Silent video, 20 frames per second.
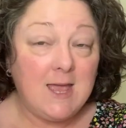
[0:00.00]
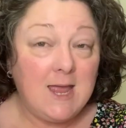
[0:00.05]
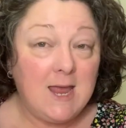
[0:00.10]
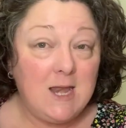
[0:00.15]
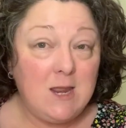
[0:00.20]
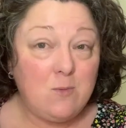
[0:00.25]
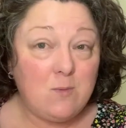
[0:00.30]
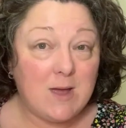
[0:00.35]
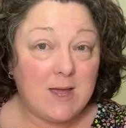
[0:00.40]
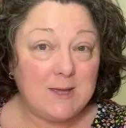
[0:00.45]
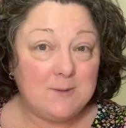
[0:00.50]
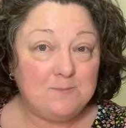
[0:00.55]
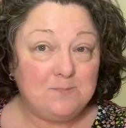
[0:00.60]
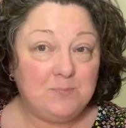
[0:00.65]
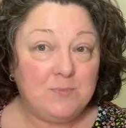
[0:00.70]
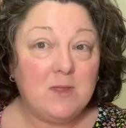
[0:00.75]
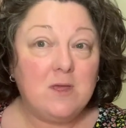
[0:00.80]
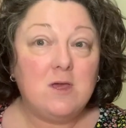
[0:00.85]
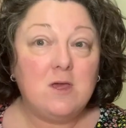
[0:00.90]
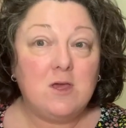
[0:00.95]
Anyway,
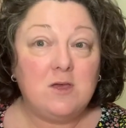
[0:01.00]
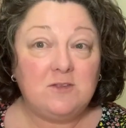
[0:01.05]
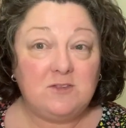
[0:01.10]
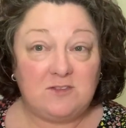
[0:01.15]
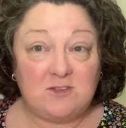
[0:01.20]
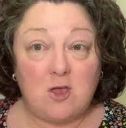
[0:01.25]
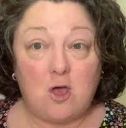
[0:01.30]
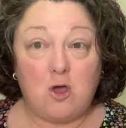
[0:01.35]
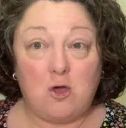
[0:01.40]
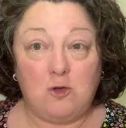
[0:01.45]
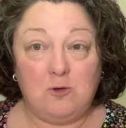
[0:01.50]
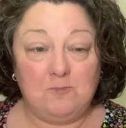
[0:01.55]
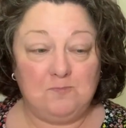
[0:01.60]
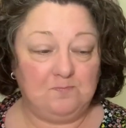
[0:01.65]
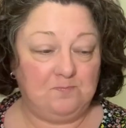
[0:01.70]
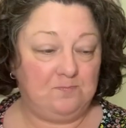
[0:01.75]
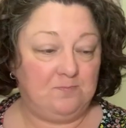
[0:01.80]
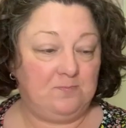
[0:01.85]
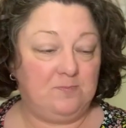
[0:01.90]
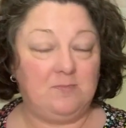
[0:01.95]
so
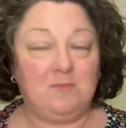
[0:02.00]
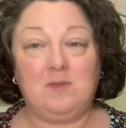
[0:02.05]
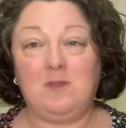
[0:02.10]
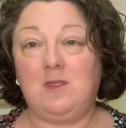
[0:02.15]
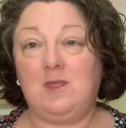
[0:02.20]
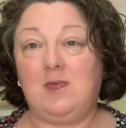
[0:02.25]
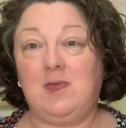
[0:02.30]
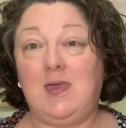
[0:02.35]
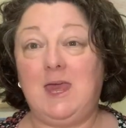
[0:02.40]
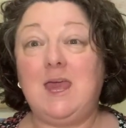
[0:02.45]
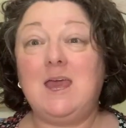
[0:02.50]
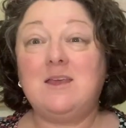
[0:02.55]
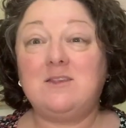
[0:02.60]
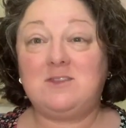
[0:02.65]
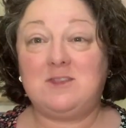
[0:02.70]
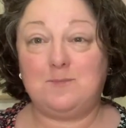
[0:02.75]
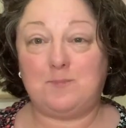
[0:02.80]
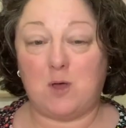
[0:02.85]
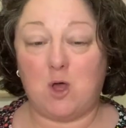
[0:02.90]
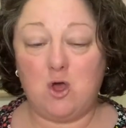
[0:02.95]
here's
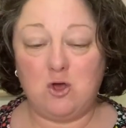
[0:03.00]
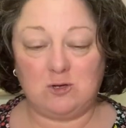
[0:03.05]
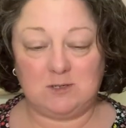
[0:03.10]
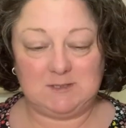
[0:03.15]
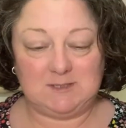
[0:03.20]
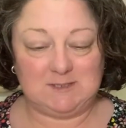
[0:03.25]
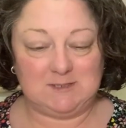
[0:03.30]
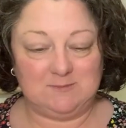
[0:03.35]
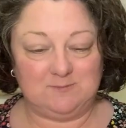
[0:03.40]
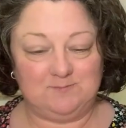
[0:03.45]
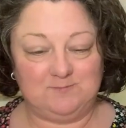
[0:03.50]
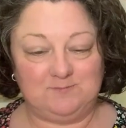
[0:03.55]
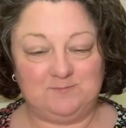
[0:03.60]
the box,